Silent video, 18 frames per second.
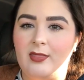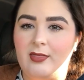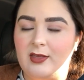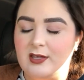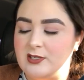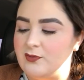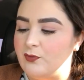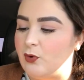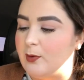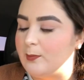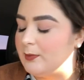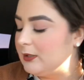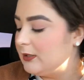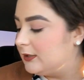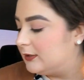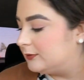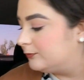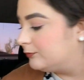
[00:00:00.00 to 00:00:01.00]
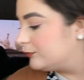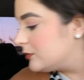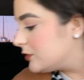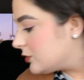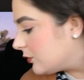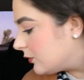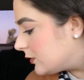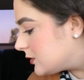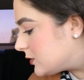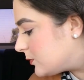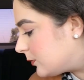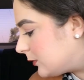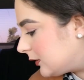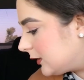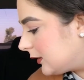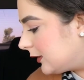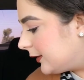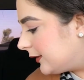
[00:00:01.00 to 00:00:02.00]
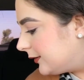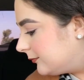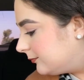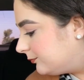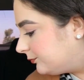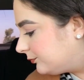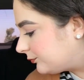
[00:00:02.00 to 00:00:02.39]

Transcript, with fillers: this formula, so it's really good.